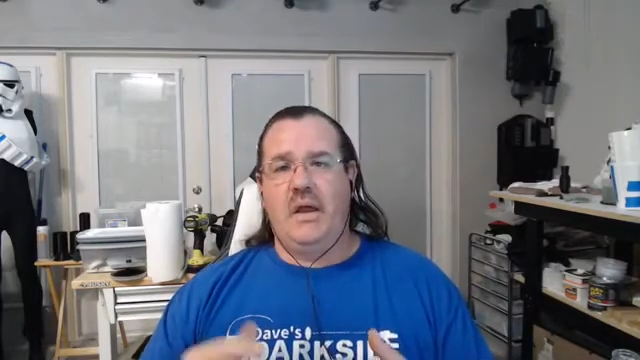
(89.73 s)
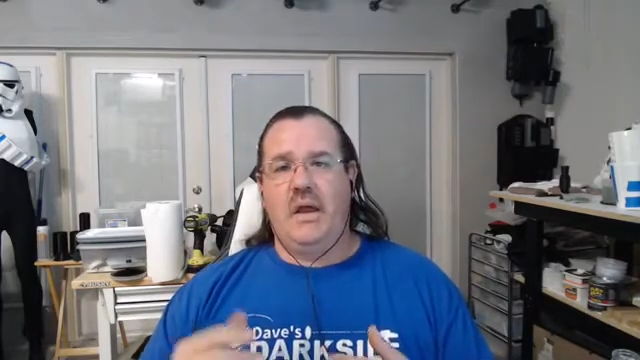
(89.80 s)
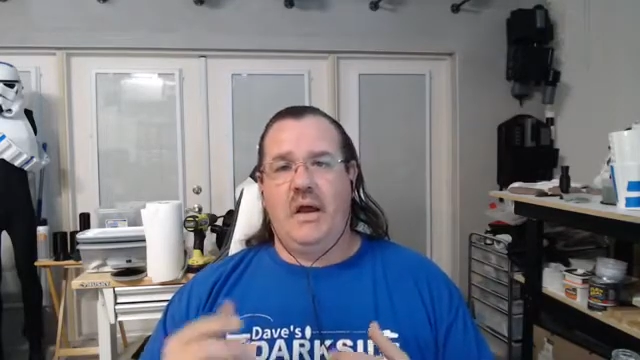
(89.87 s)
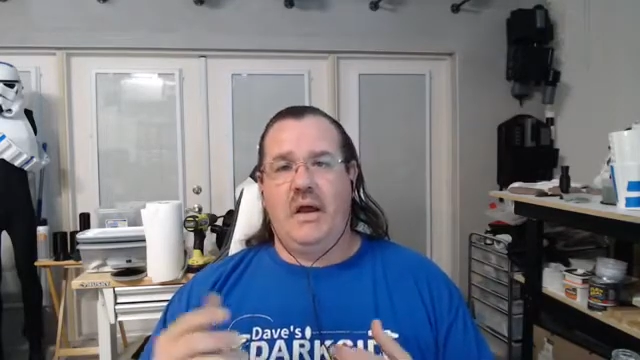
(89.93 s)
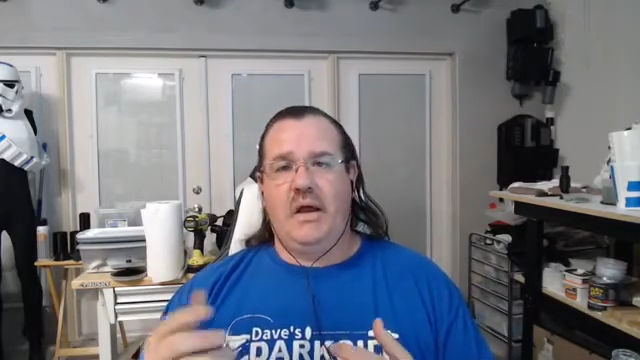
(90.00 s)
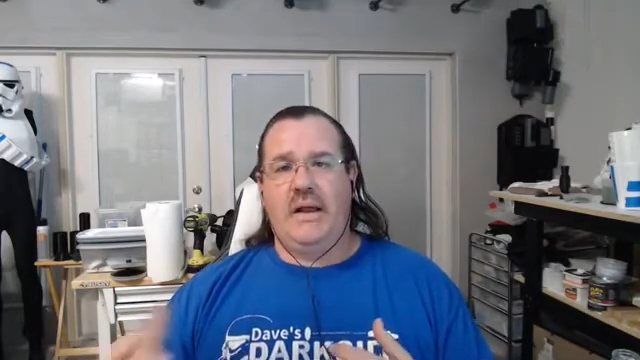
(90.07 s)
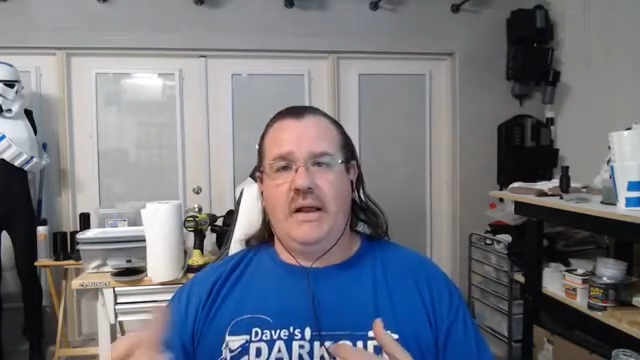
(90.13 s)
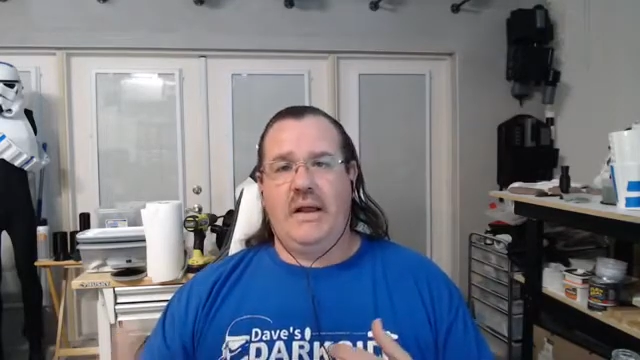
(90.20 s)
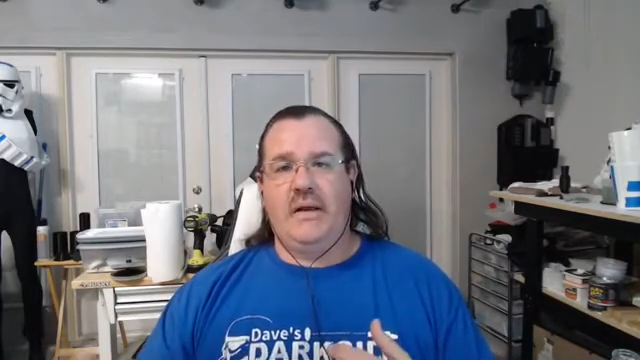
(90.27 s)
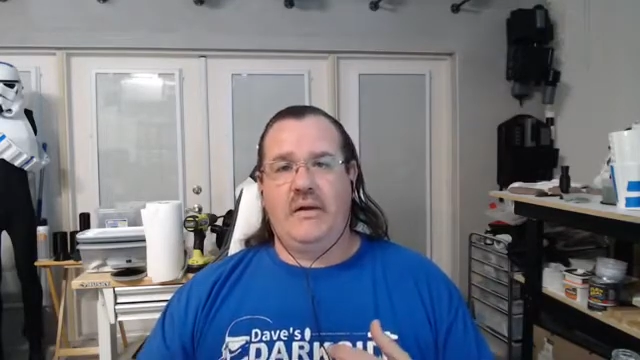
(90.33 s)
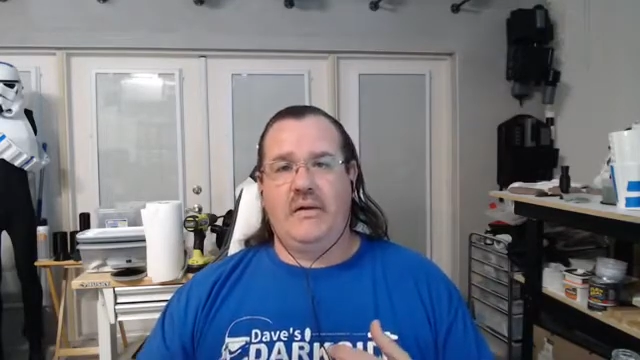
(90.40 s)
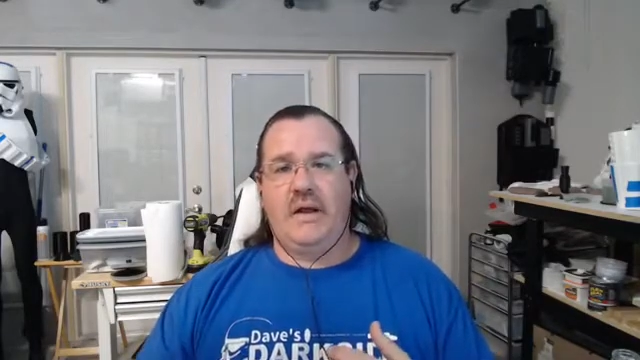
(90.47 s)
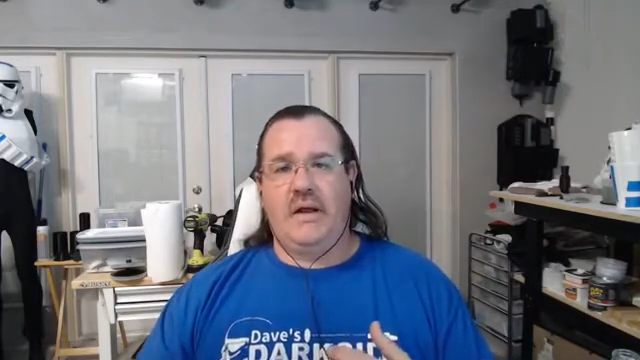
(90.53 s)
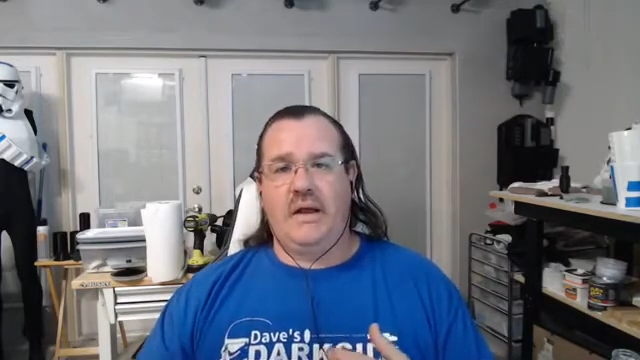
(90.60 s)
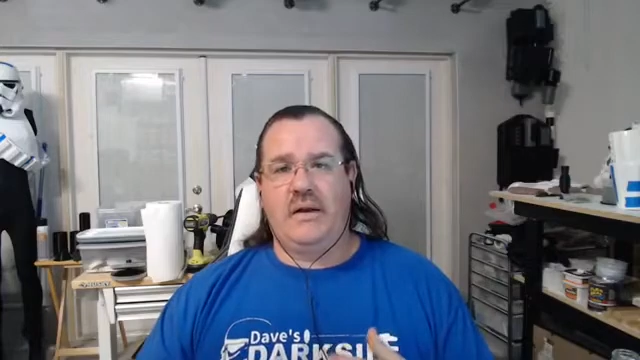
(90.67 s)
on how
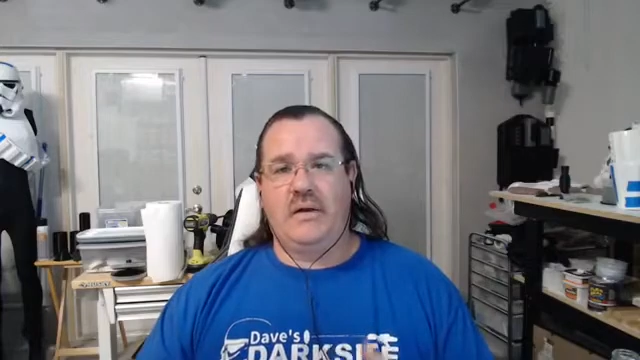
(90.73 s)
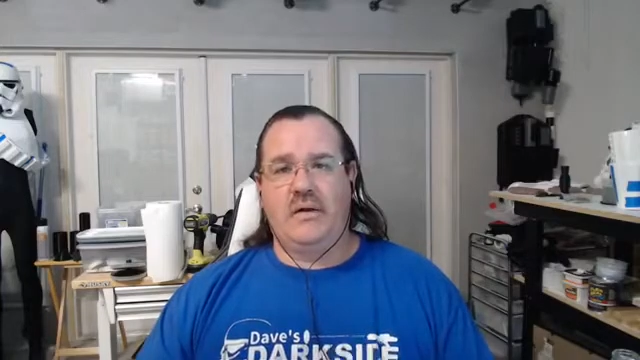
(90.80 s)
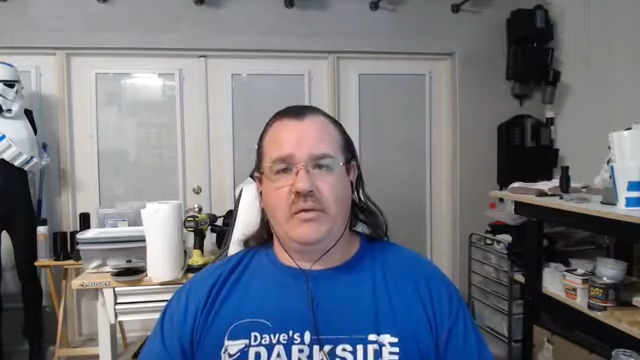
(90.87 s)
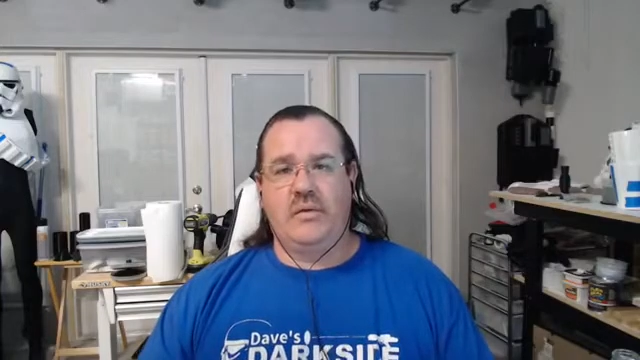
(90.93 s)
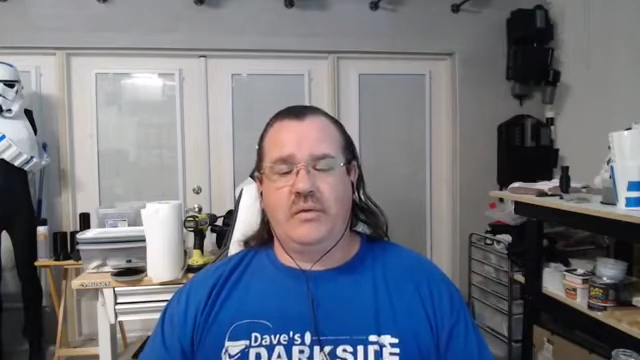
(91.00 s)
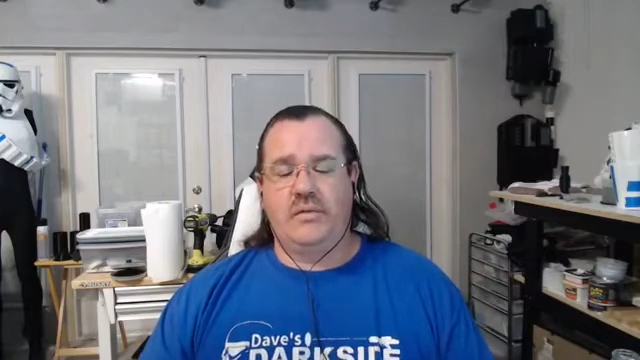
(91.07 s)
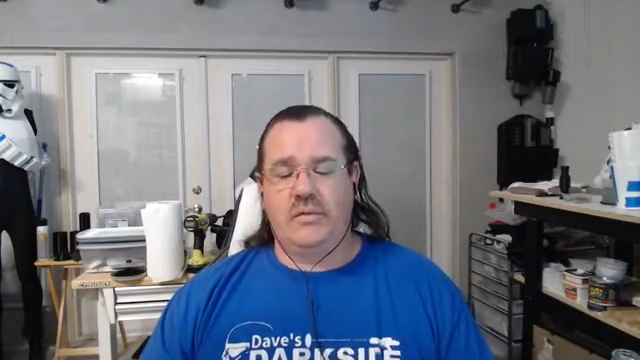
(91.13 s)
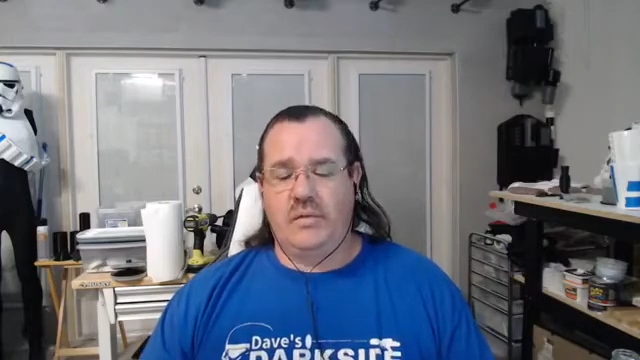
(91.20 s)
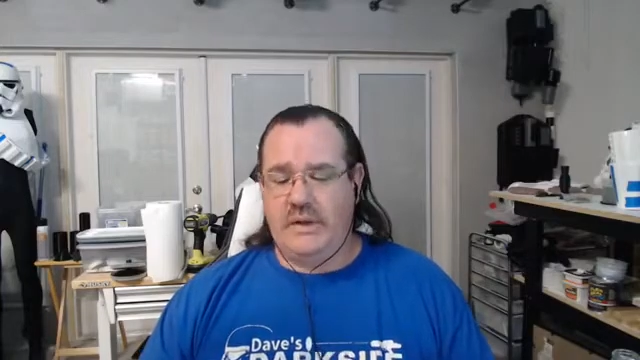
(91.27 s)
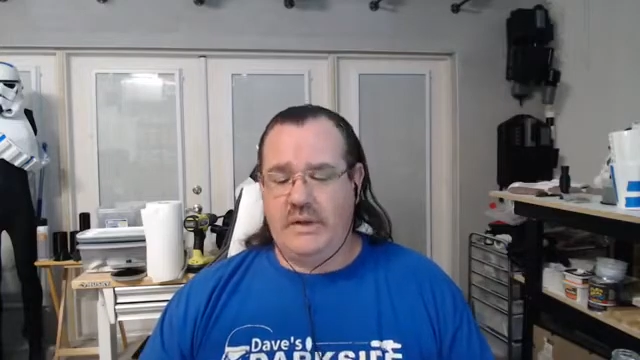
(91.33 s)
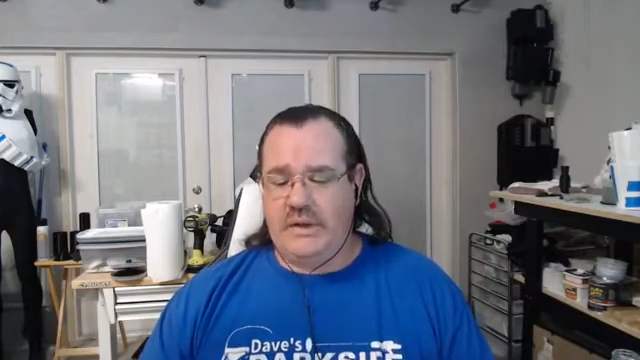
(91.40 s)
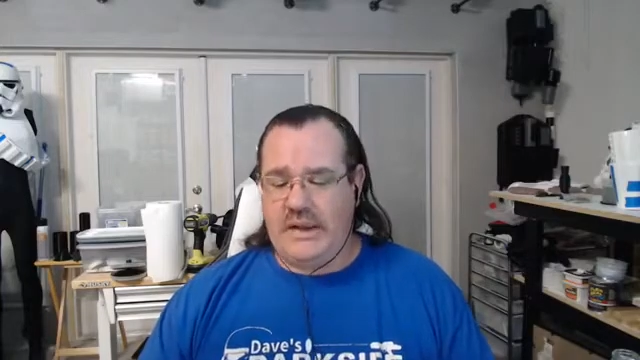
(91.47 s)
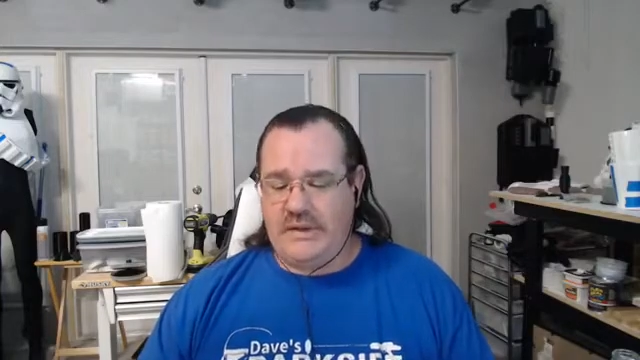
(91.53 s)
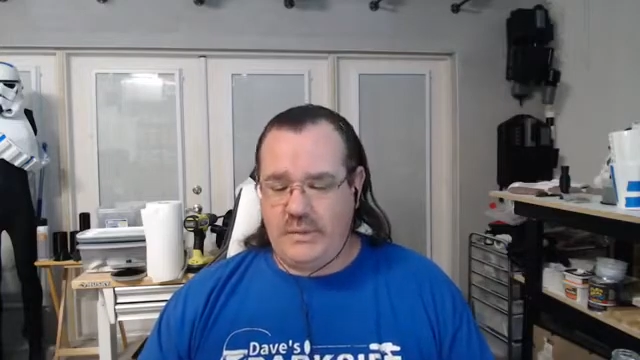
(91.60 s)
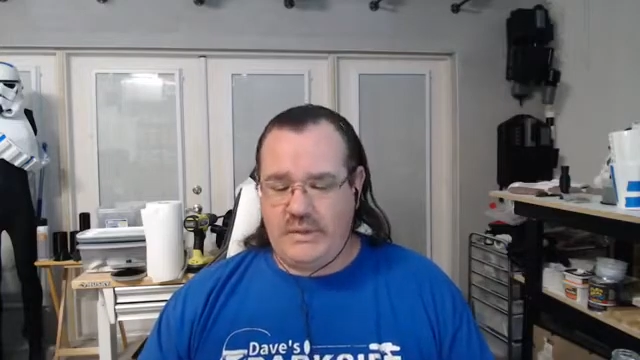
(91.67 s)
to go through it.
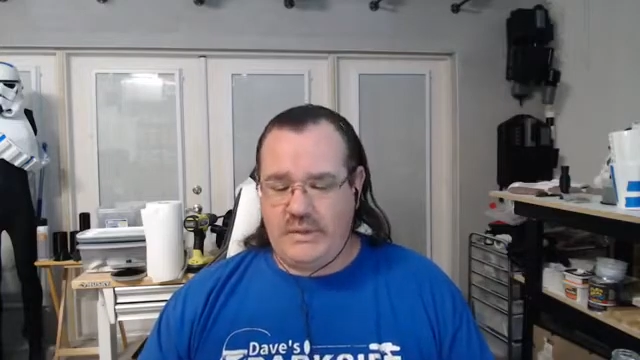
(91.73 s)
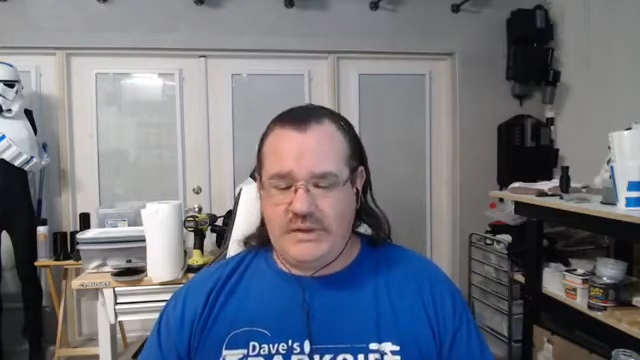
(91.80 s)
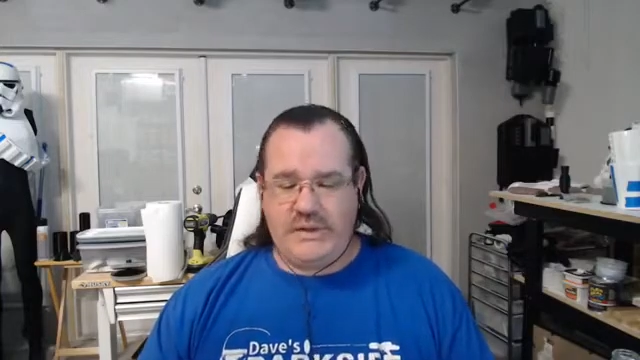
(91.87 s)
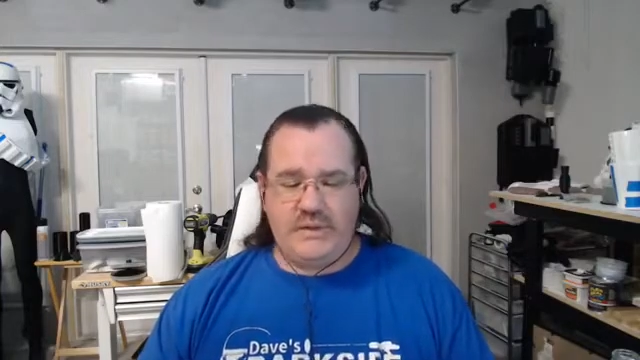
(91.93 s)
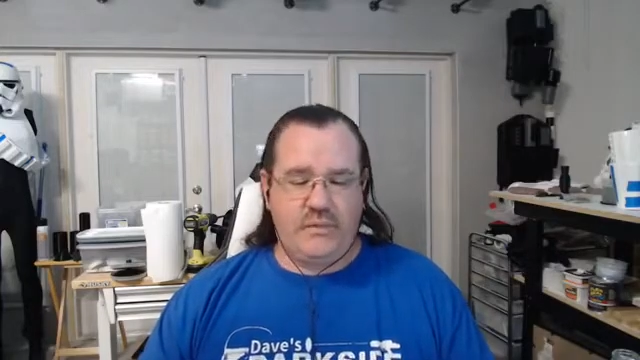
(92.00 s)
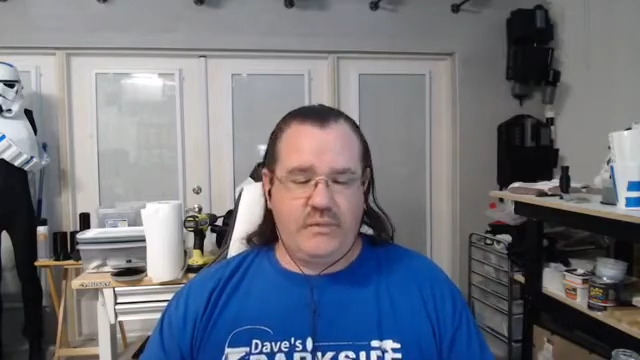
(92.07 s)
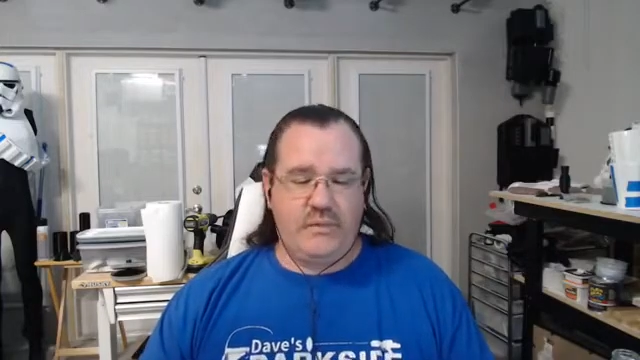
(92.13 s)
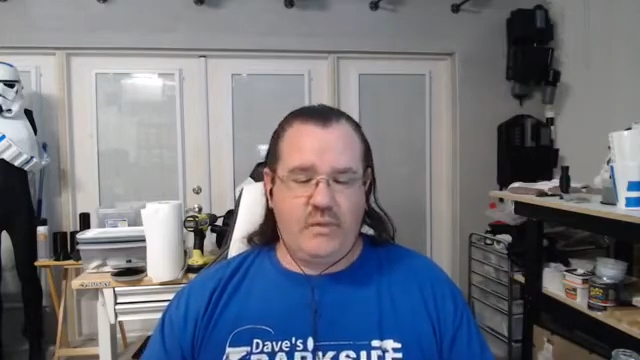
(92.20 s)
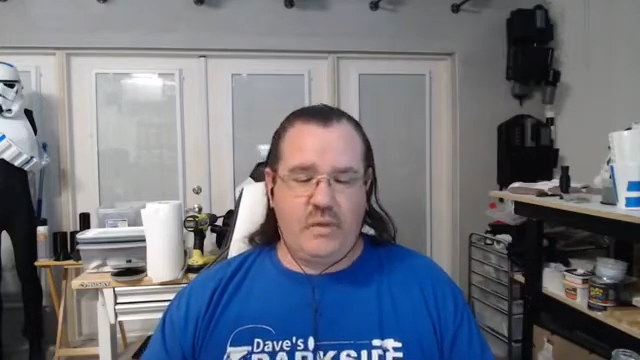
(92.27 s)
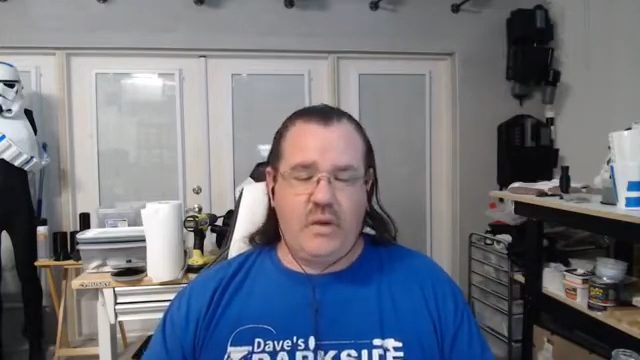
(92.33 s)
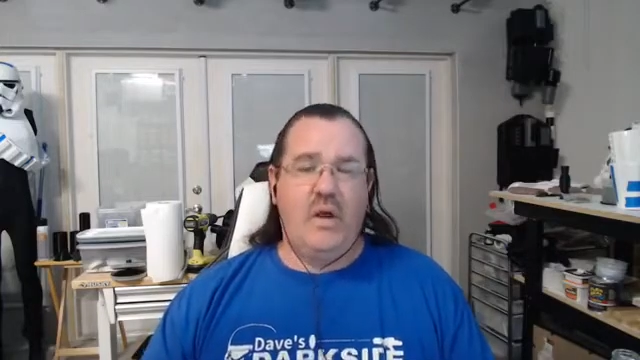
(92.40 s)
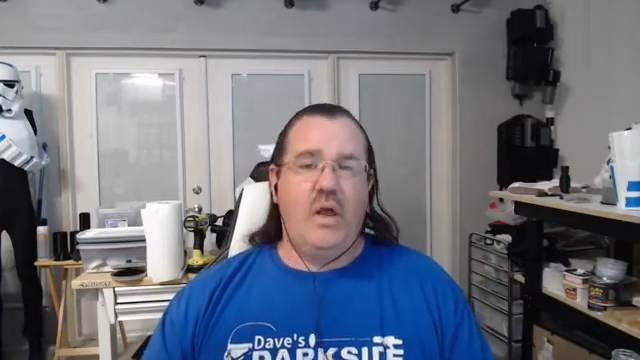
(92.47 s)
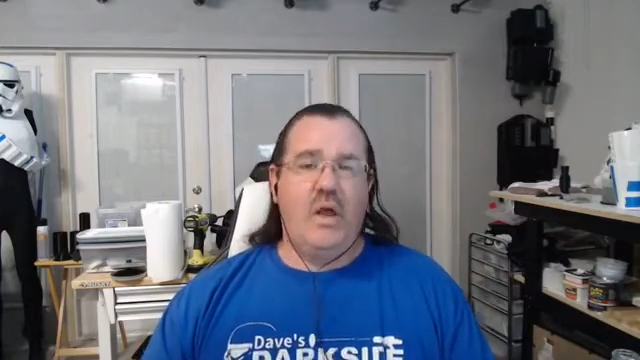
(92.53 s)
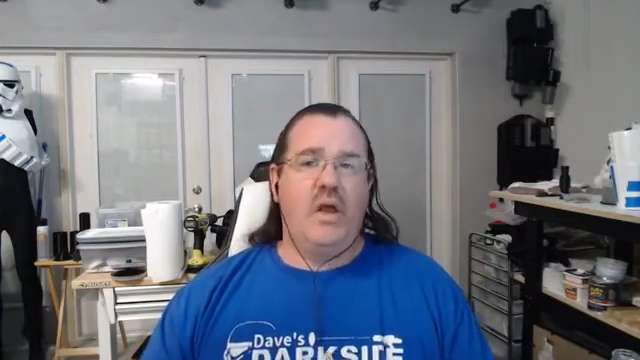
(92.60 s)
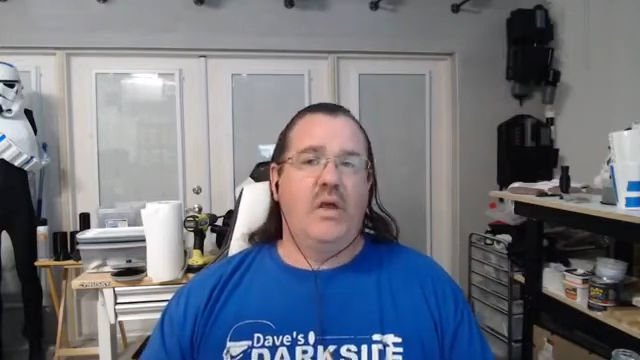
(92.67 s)
That's what these are for.